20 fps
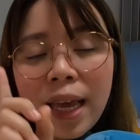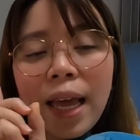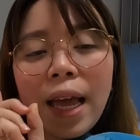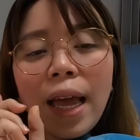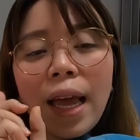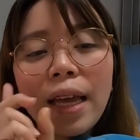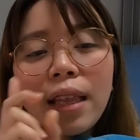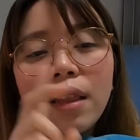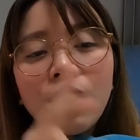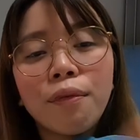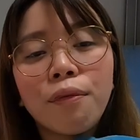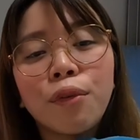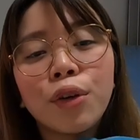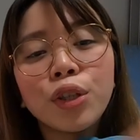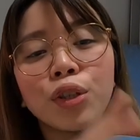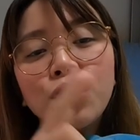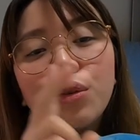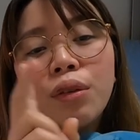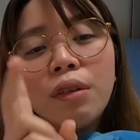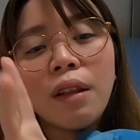and the
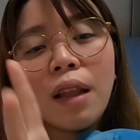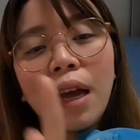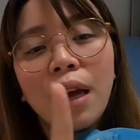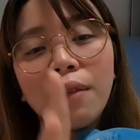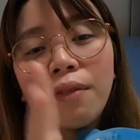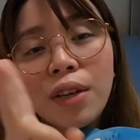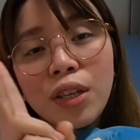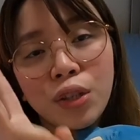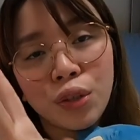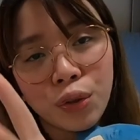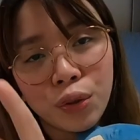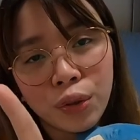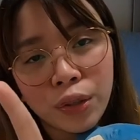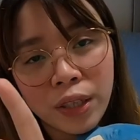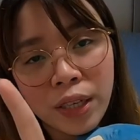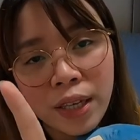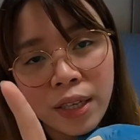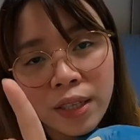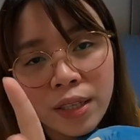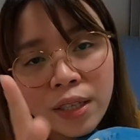Fortune Life
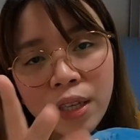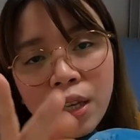Insurance.